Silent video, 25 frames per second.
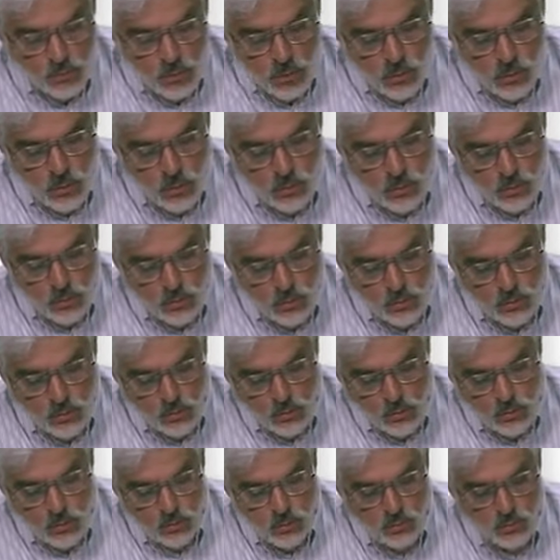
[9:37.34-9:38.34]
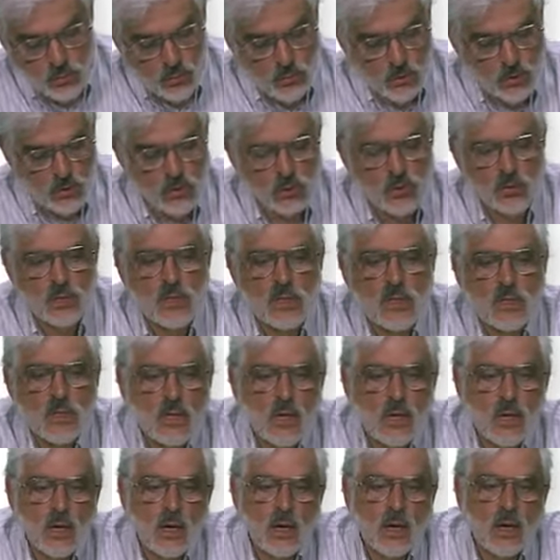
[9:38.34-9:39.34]
row, which
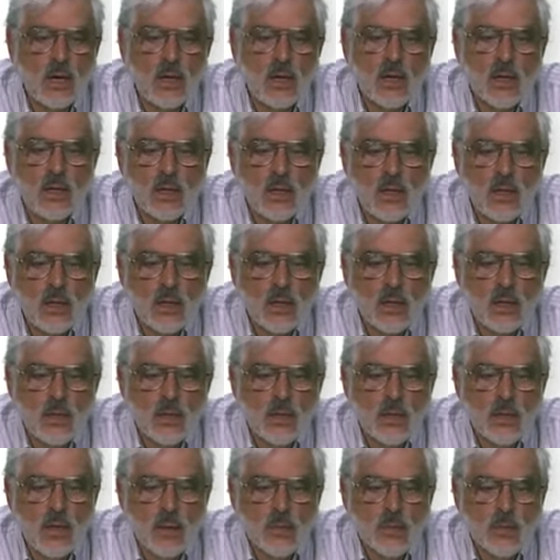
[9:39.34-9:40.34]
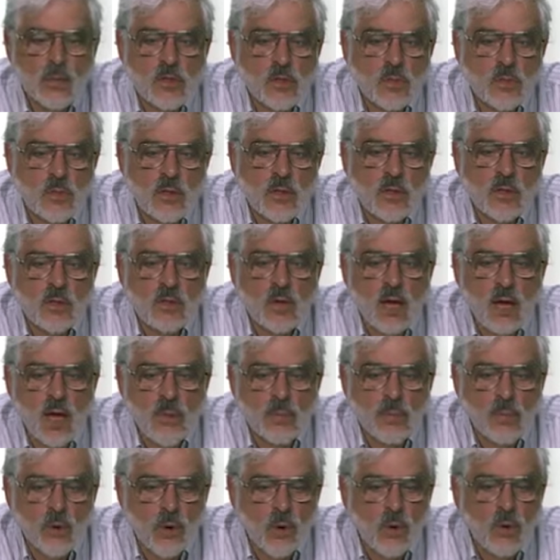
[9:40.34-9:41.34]
happens to be the
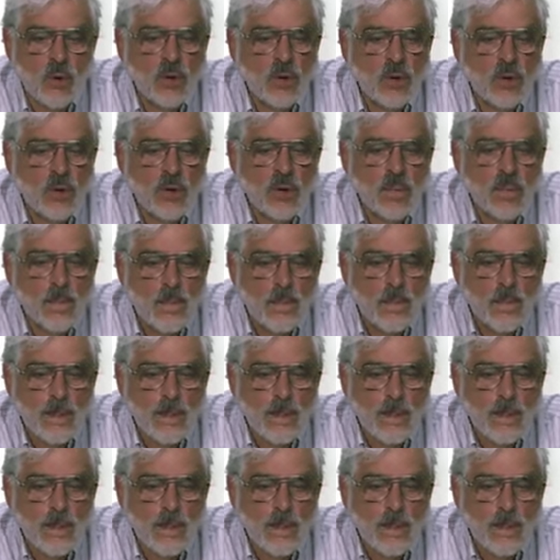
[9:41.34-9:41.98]
top row here.